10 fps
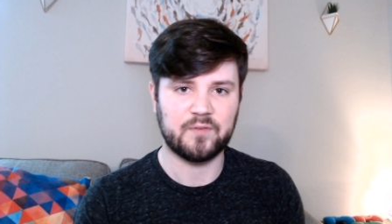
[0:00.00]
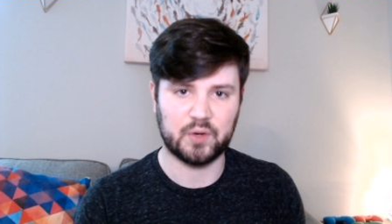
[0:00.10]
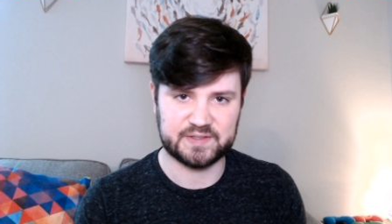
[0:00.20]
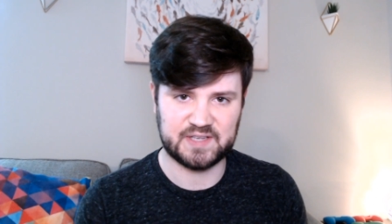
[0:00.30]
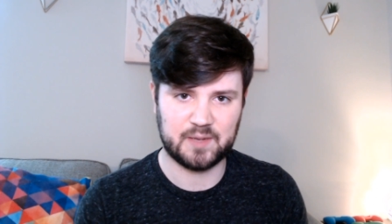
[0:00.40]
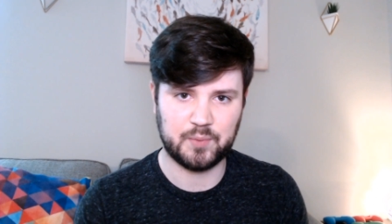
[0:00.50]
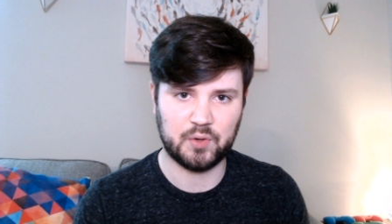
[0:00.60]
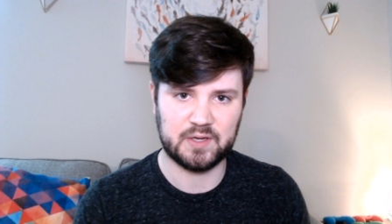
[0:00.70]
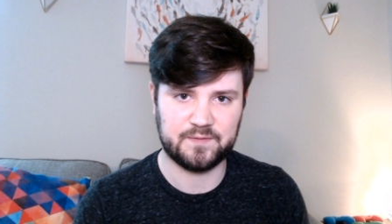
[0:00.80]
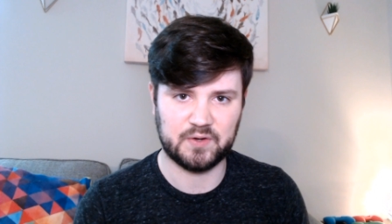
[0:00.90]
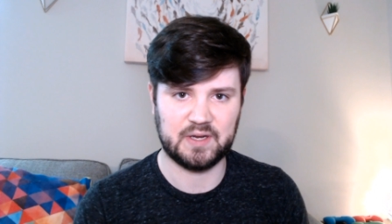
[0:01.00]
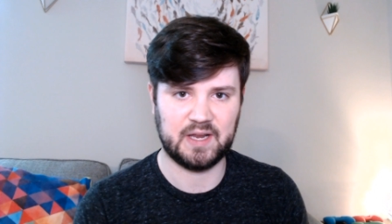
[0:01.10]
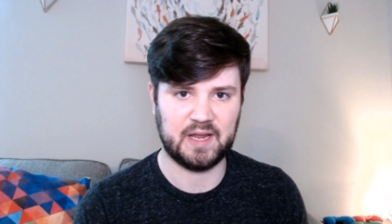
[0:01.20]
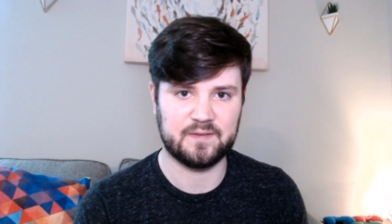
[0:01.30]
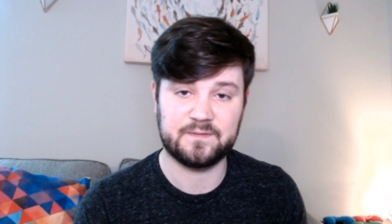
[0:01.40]
For example, if you're in
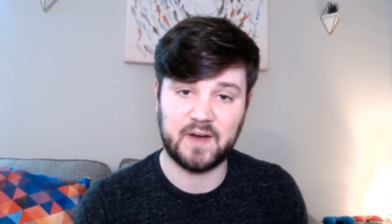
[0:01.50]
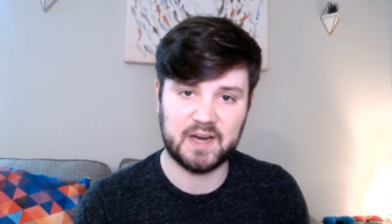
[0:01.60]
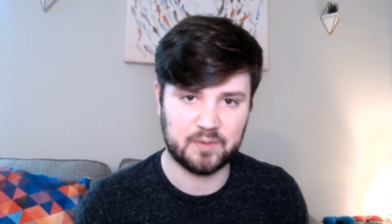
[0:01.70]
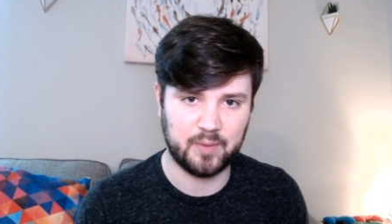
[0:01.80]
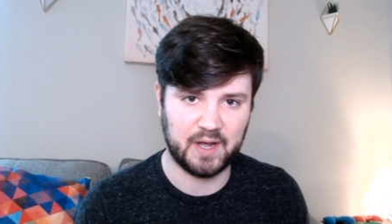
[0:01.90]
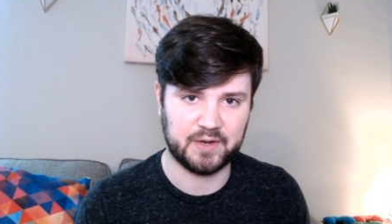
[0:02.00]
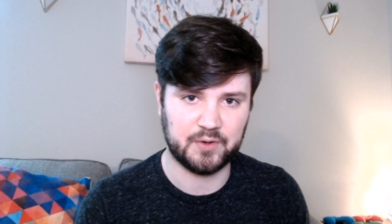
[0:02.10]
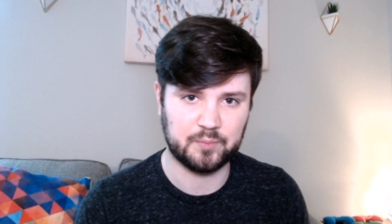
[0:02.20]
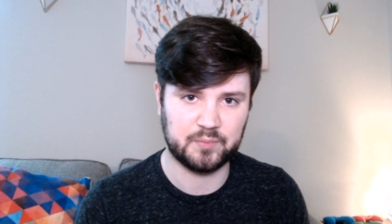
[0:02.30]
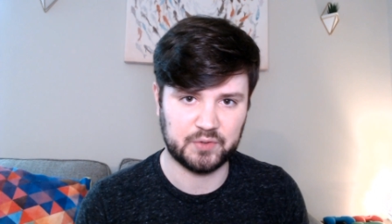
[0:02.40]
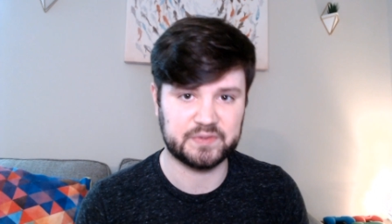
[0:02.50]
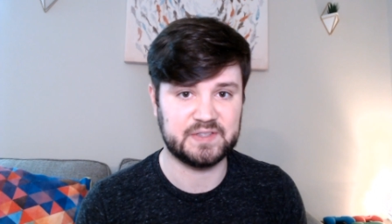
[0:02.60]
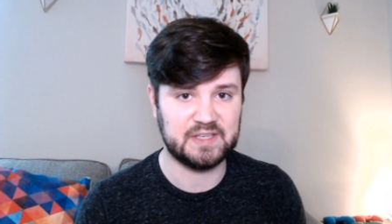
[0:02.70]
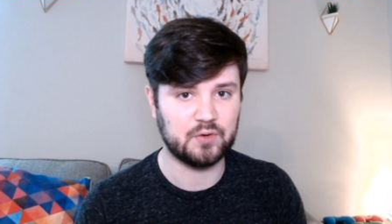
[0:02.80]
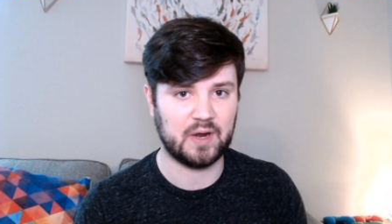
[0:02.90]
a fire biome, you'll
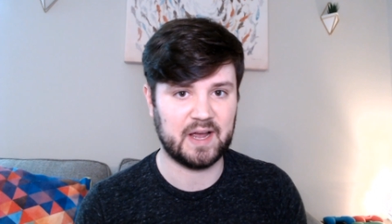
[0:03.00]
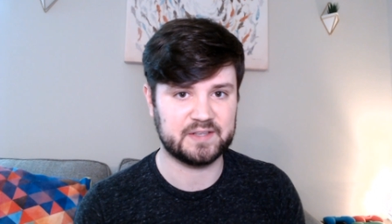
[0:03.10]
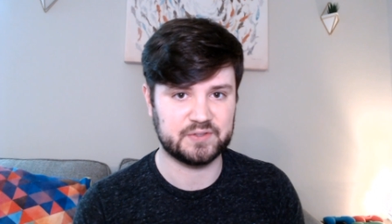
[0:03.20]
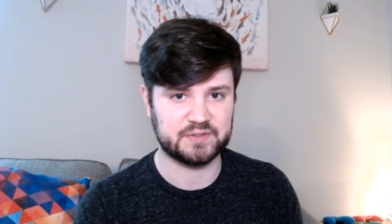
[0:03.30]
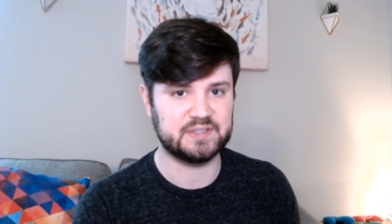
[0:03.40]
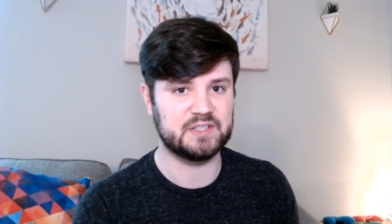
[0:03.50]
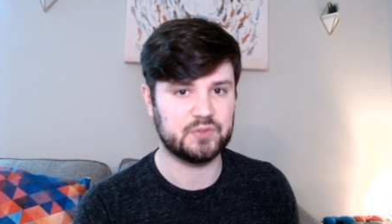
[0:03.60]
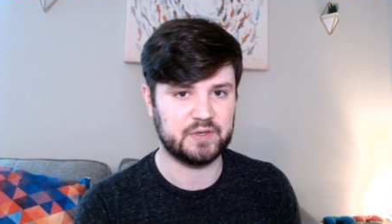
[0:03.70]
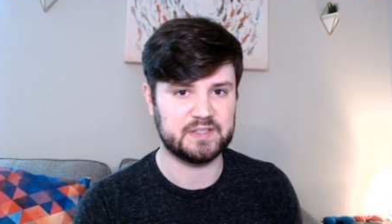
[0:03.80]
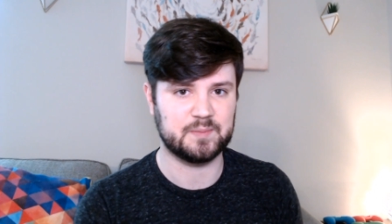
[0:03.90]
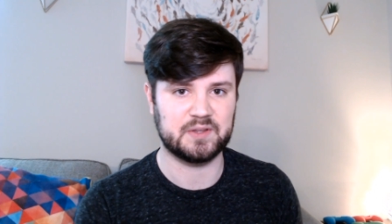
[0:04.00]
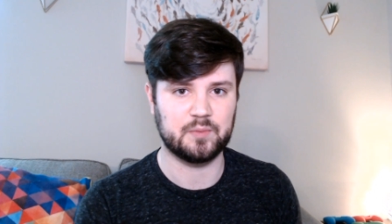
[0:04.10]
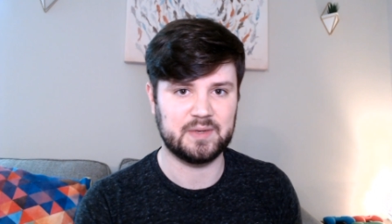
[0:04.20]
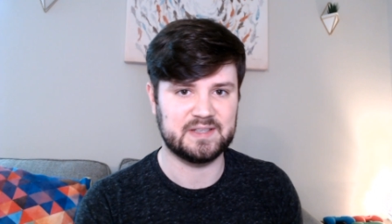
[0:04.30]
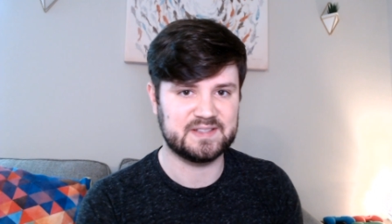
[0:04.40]
see grass, you'll see trees, but they'll
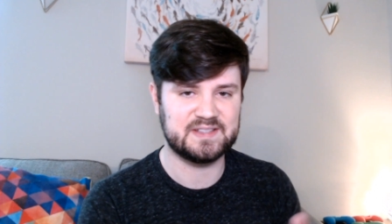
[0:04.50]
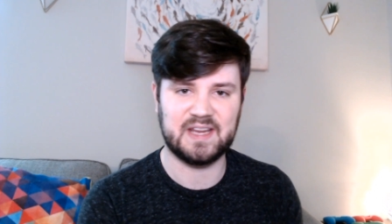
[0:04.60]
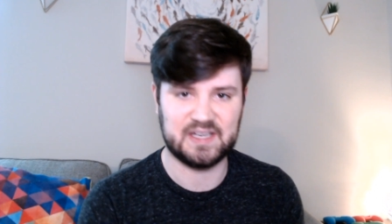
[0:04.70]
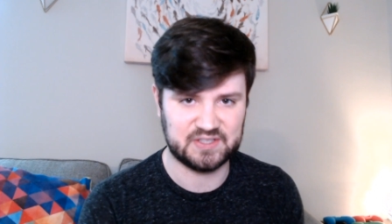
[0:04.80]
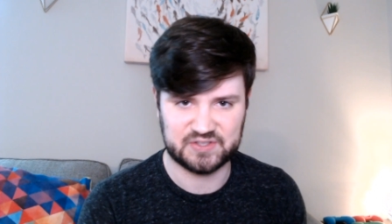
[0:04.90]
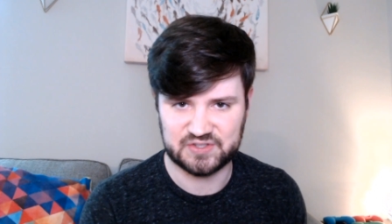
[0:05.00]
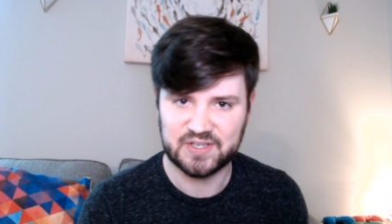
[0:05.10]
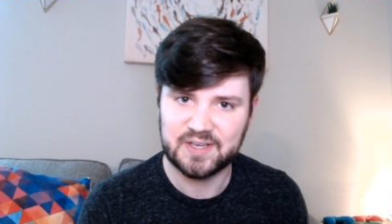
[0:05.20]
be singed